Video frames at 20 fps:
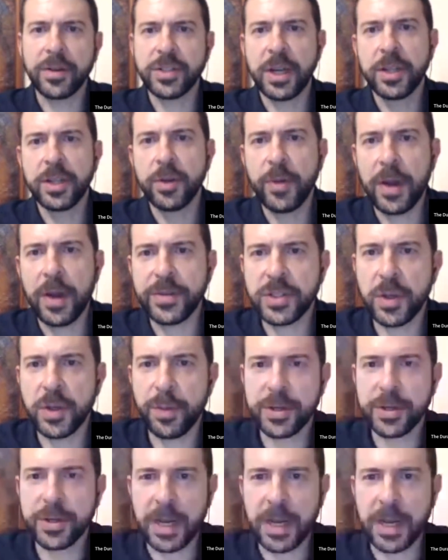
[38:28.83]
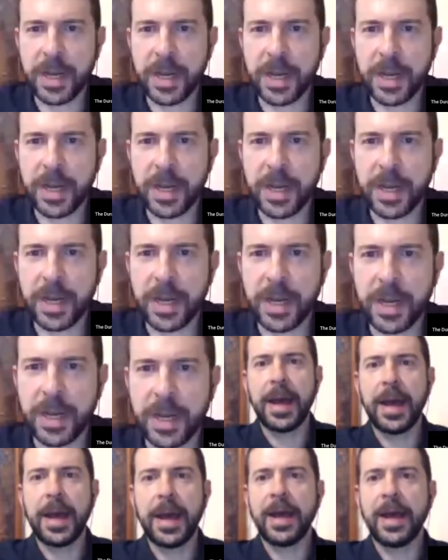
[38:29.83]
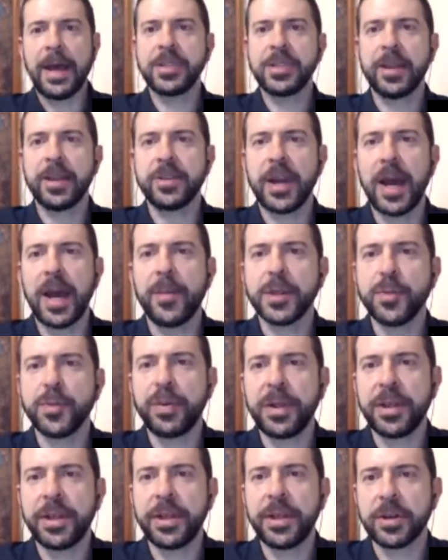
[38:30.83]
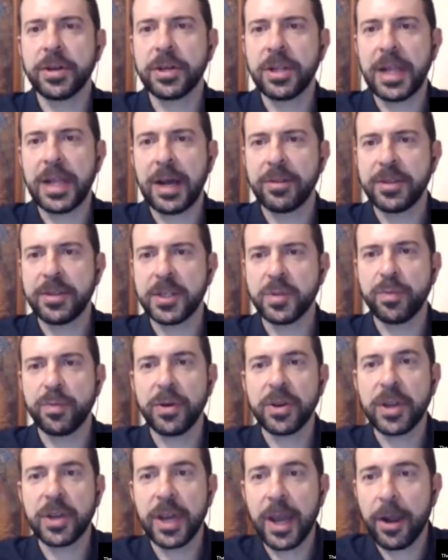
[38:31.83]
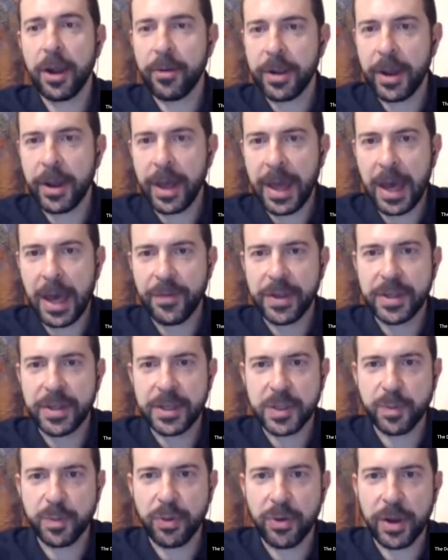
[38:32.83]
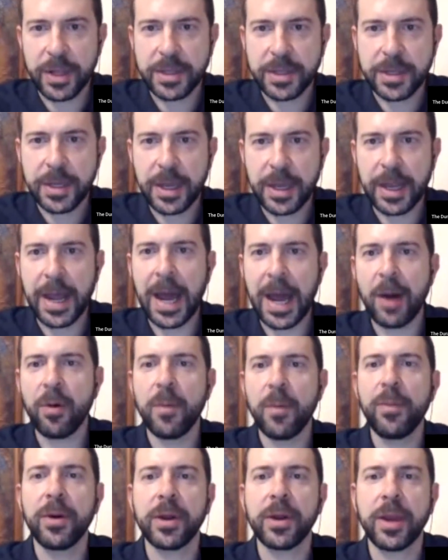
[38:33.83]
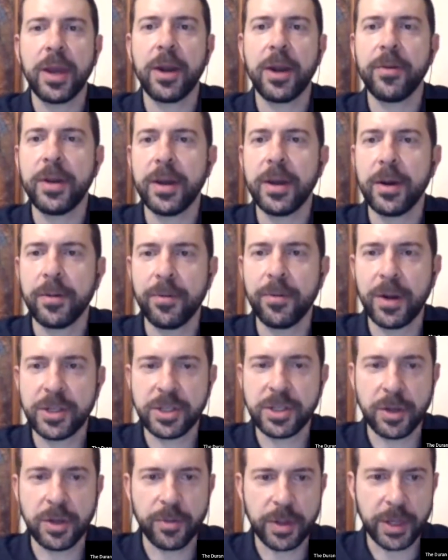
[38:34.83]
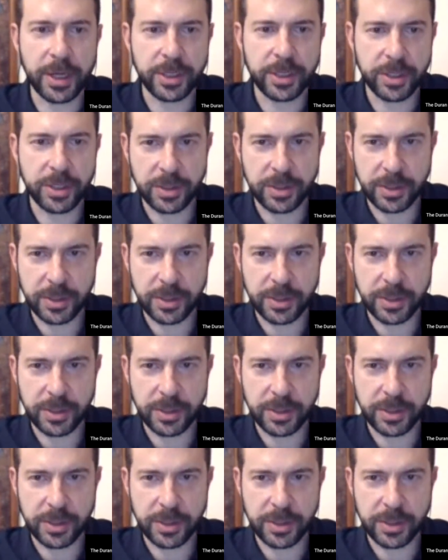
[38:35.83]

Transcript: we have a super chat from Brendan. Alexander, how much political clout does Bulgaria have at this point, and how are Bulgaria-Russia relations?